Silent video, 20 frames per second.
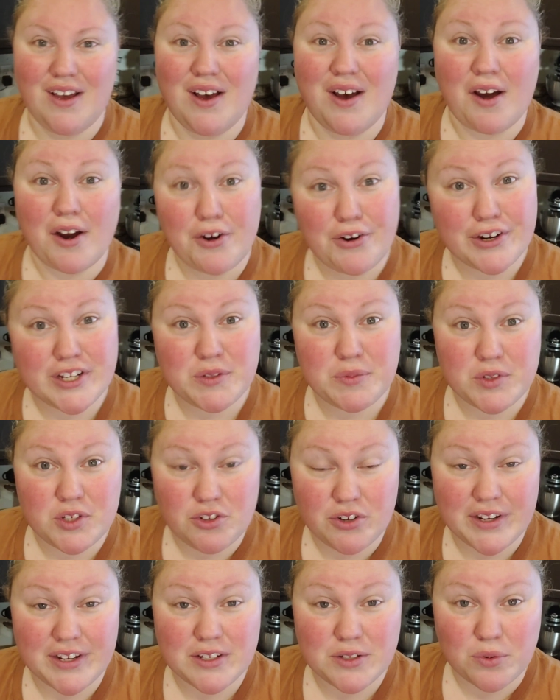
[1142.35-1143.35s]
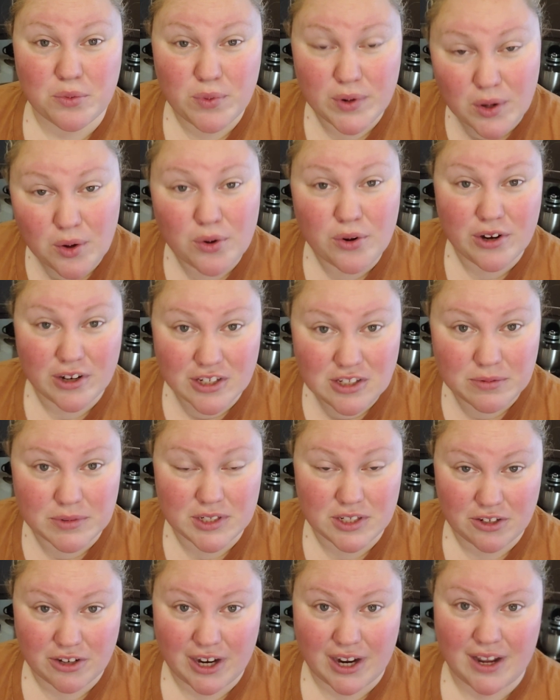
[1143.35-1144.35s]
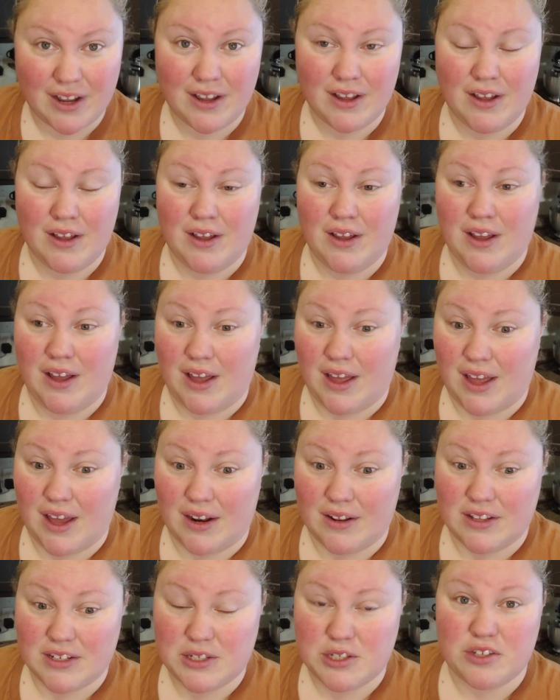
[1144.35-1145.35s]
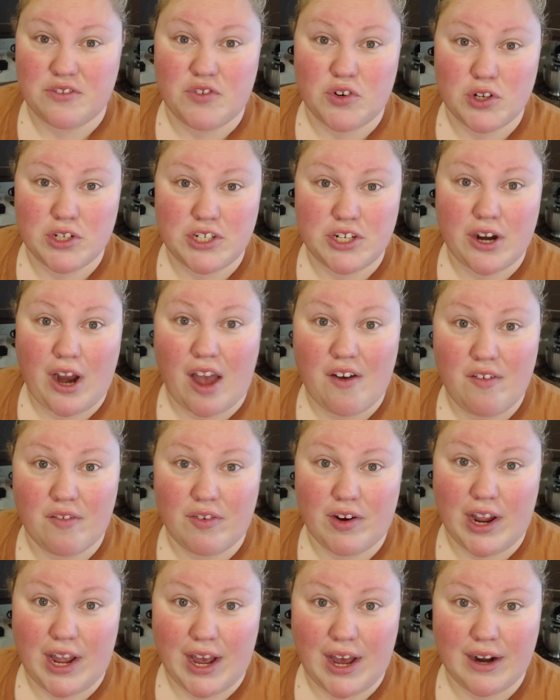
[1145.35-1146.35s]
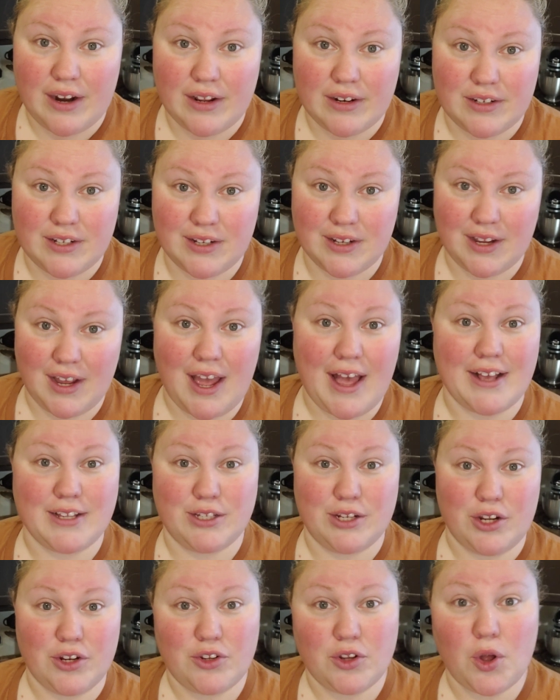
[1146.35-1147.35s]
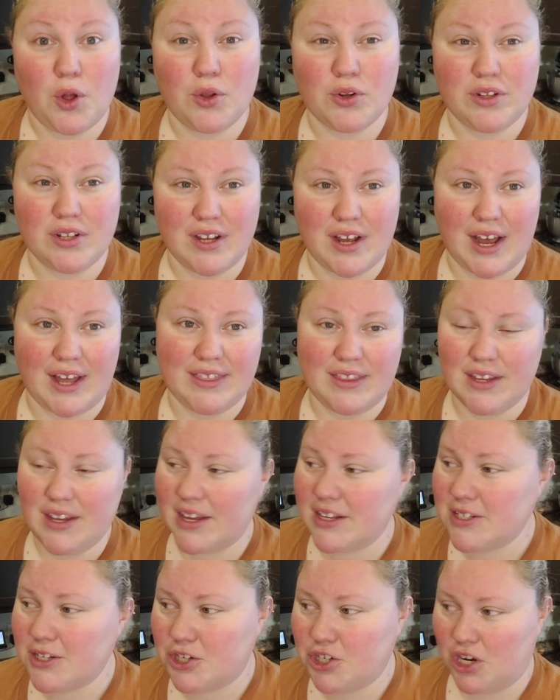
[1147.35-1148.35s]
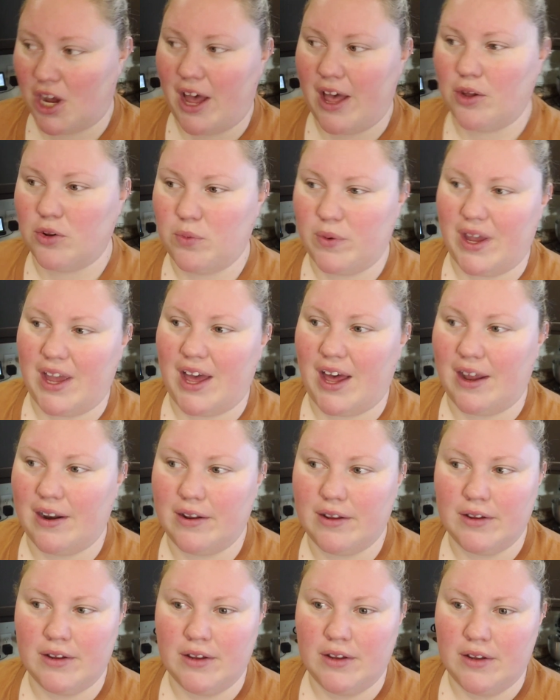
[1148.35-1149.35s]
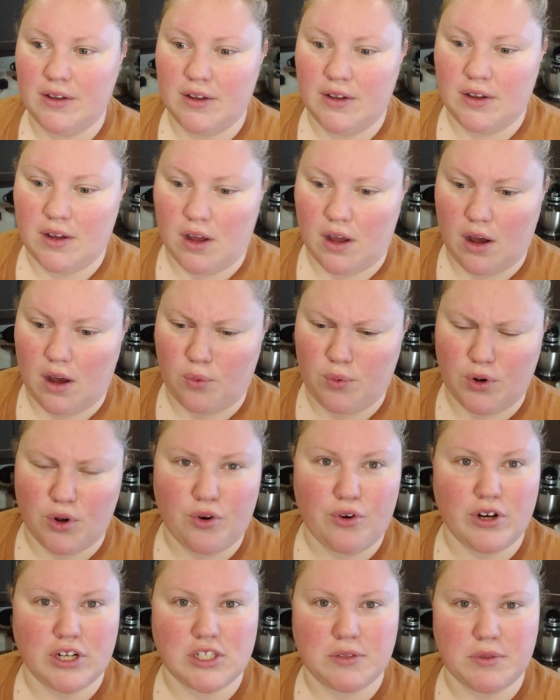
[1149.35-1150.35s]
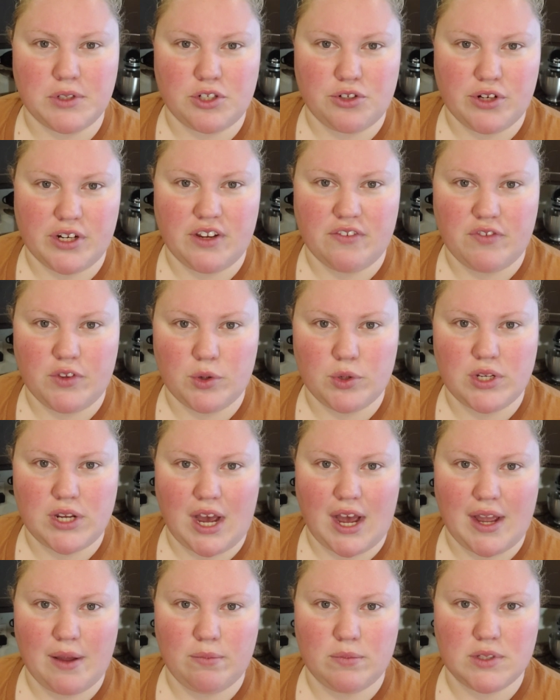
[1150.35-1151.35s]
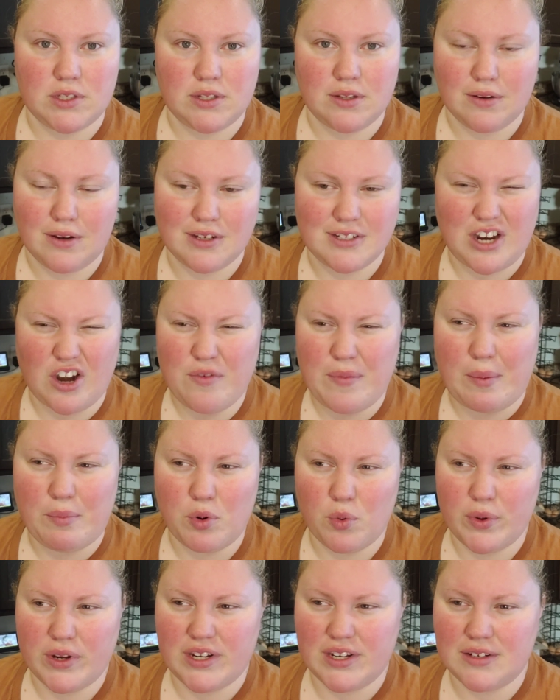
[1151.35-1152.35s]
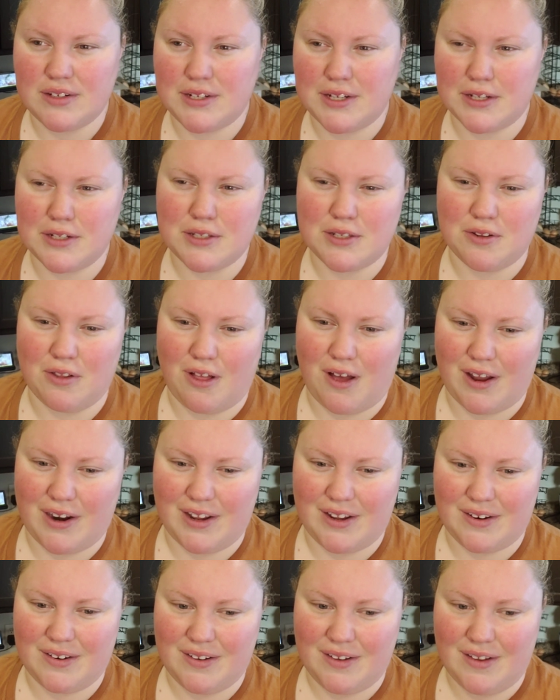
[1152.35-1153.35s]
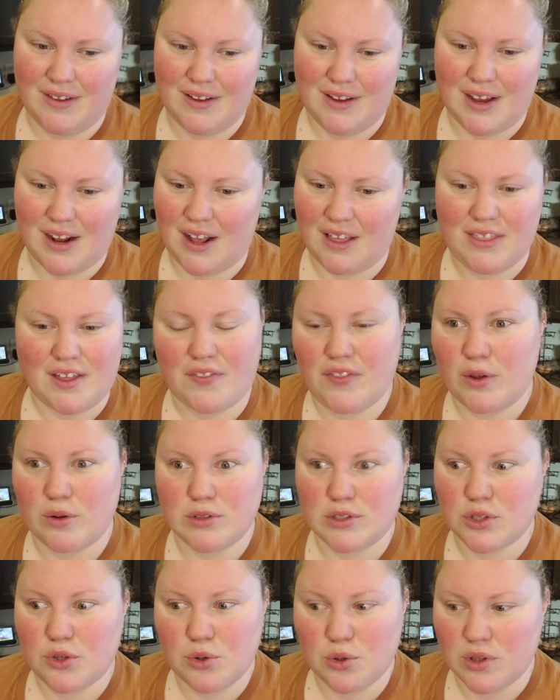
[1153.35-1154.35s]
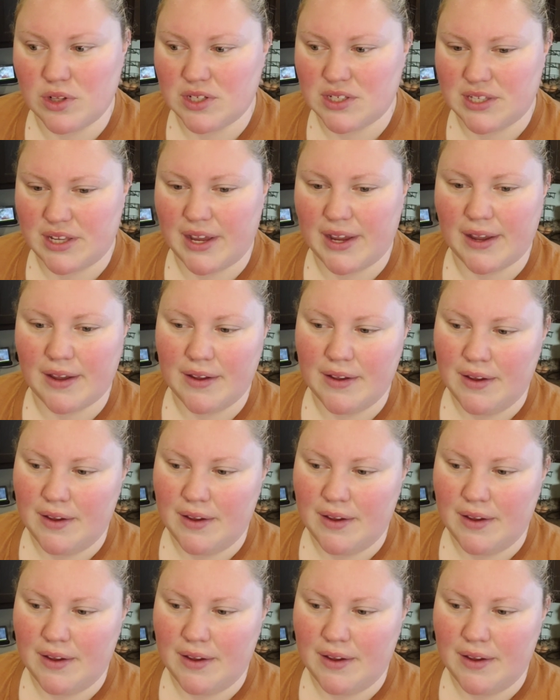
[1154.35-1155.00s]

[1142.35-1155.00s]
Our Christmas tree is a real Christmas tree. And this is the first year I've ever had it as an adult. I think as a child we had a real Christmas tree a few times, because I remember we did tinsel on it, and I thought that was the coolest thing.